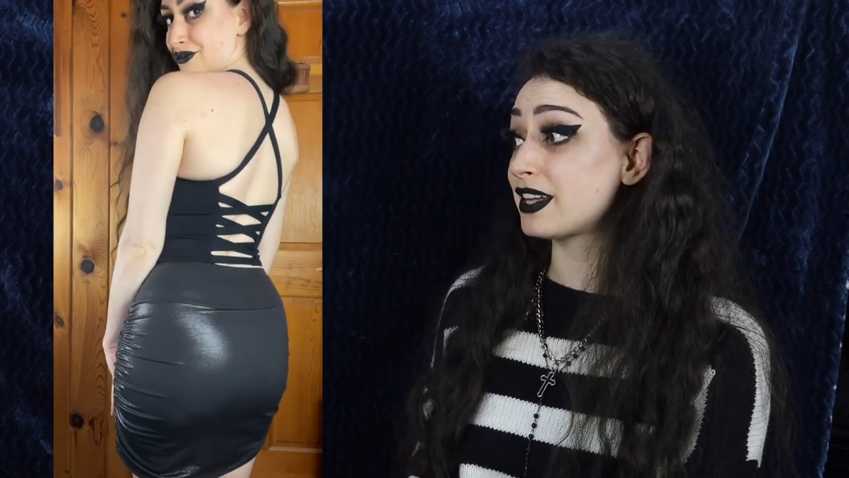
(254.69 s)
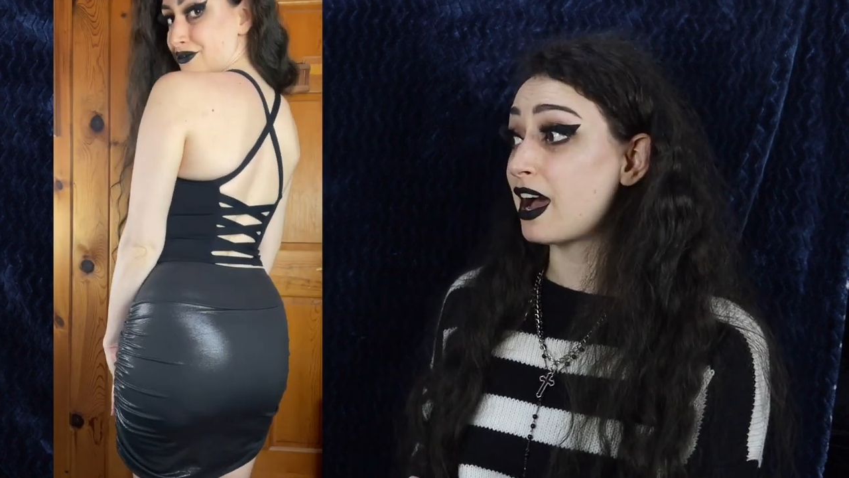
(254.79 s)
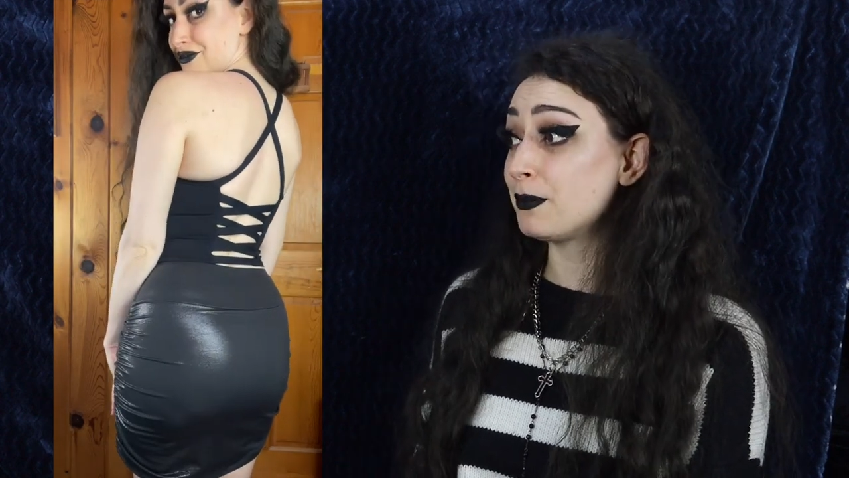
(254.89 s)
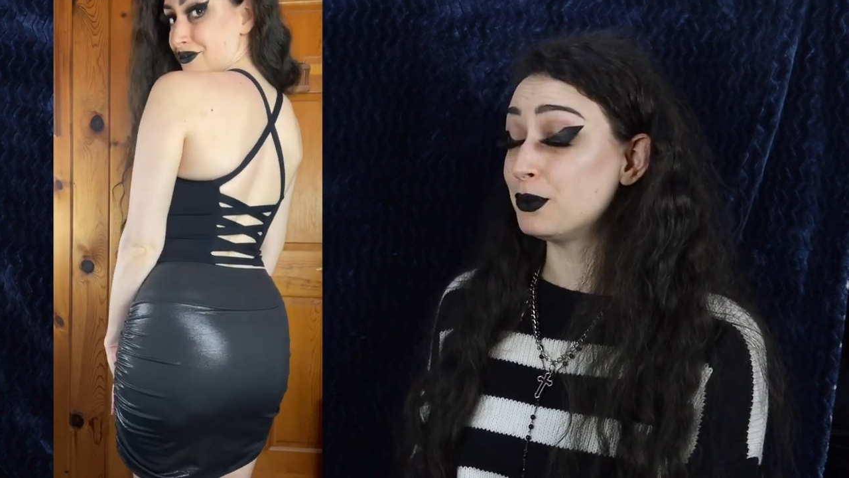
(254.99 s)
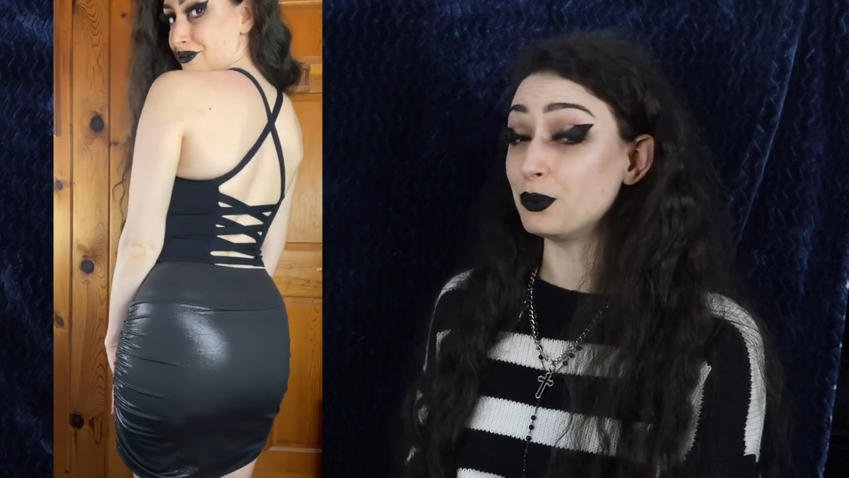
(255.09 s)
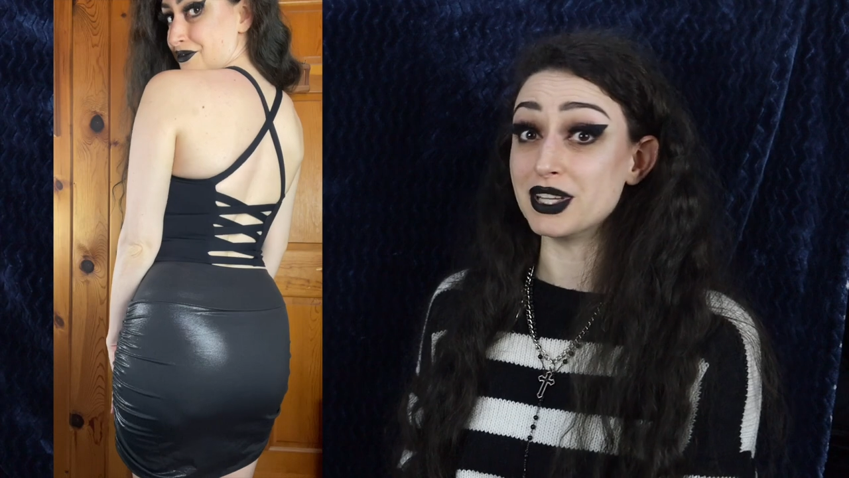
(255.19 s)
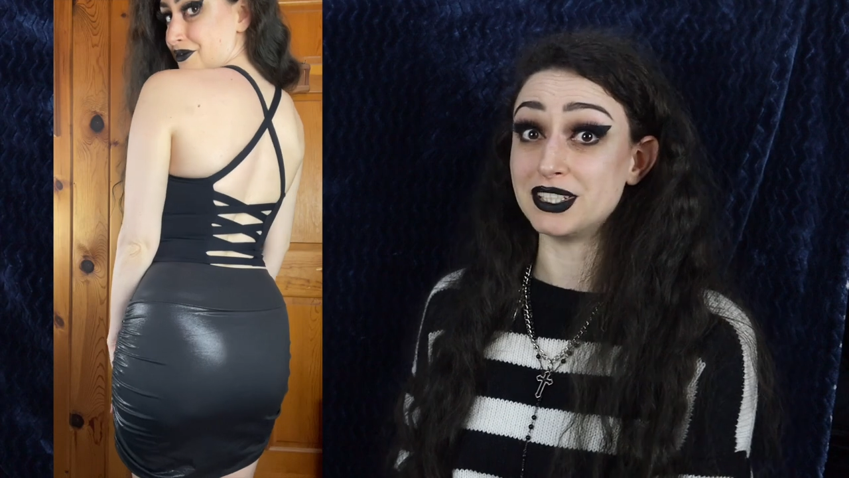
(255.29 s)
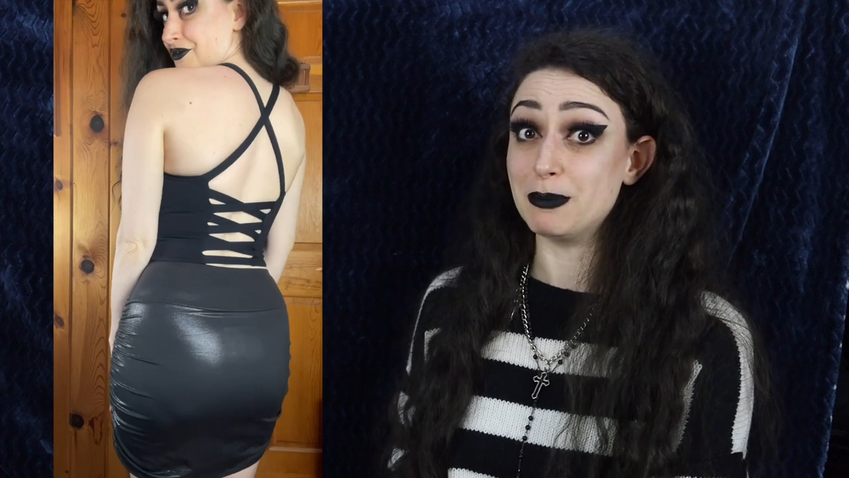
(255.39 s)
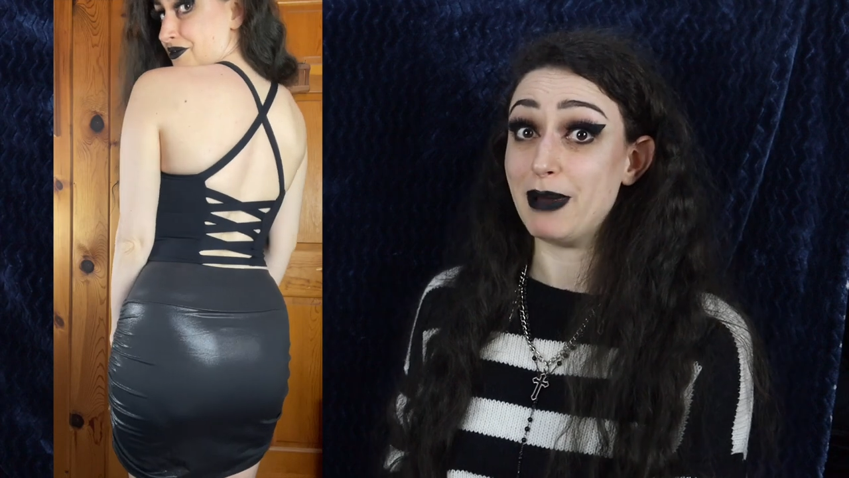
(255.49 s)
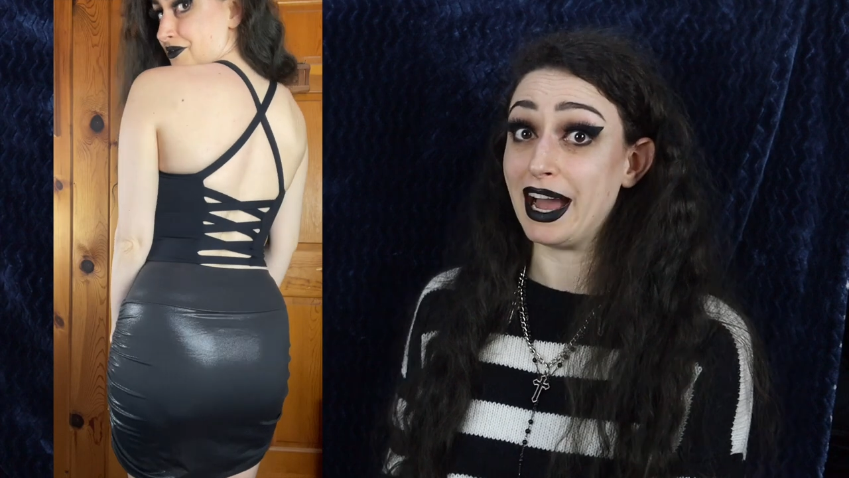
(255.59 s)
top was
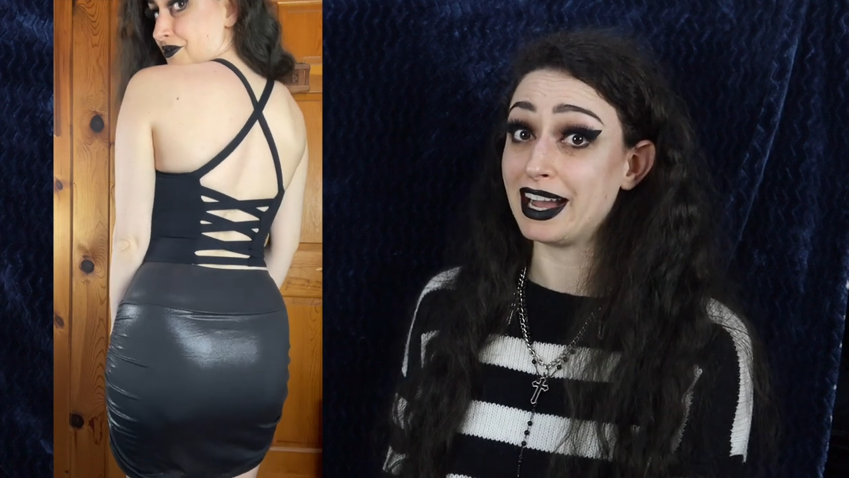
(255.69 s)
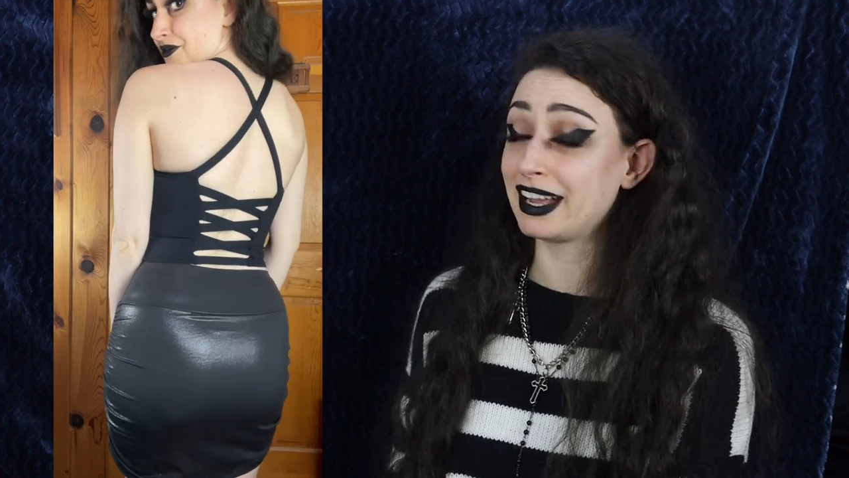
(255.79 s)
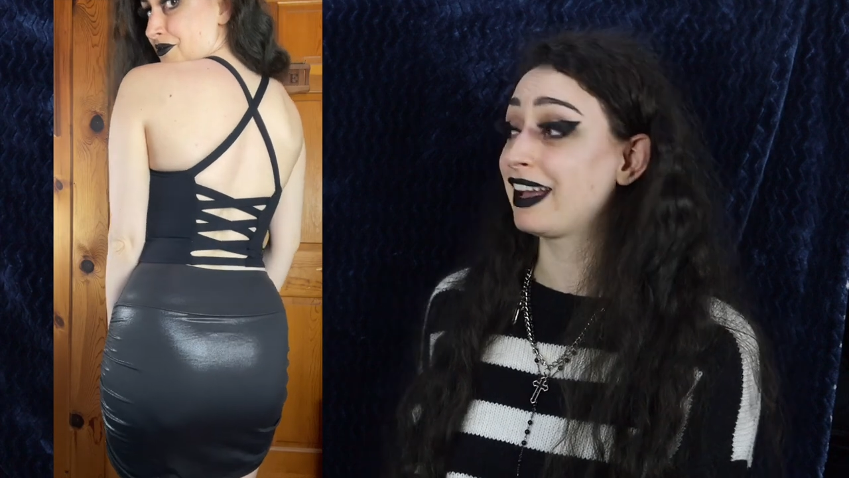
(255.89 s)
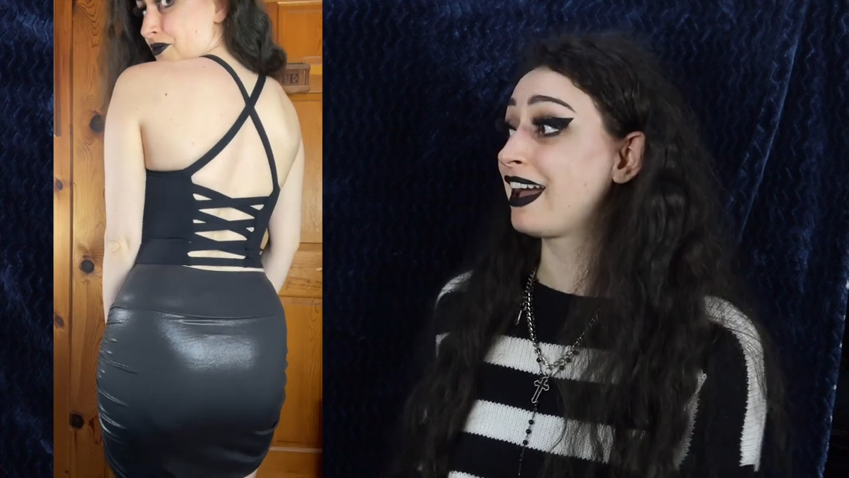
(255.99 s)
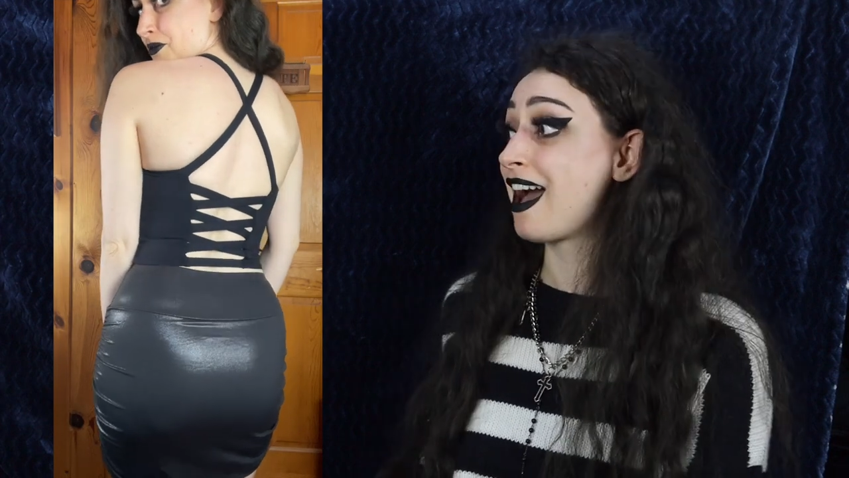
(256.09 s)
the back.